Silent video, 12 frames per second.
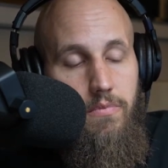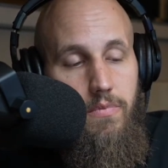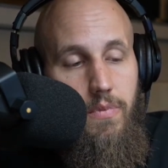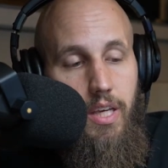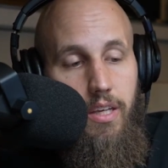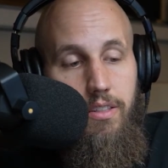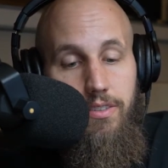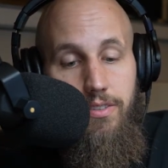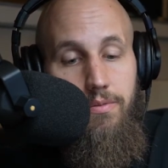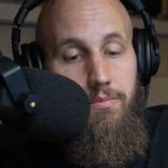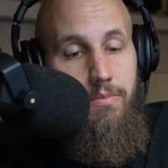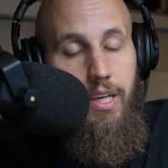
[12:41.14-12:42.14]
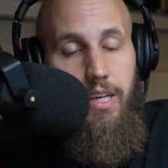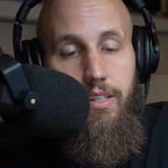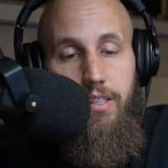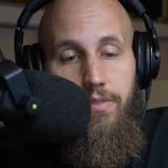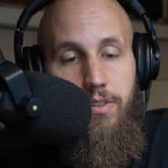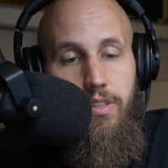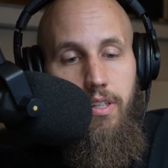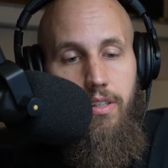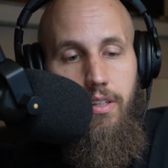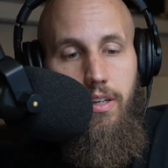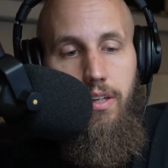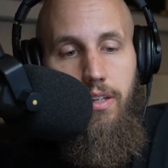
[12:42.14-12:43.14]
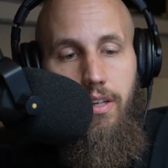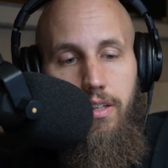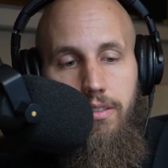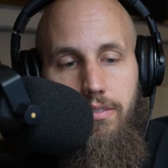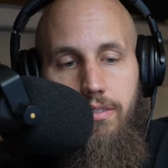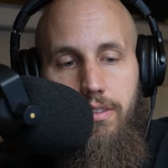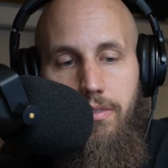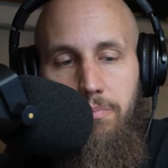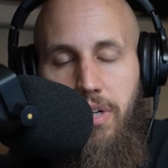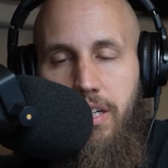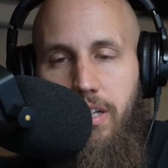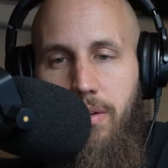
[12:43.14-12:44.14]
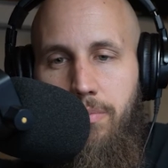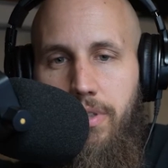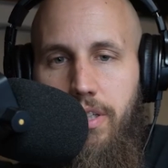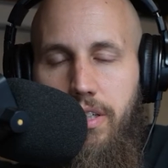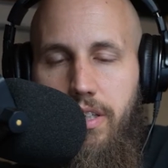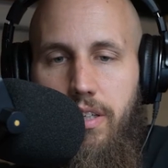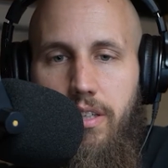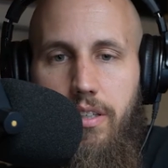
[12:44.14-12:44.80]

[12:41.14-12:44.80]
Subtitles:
man, if you, it might not be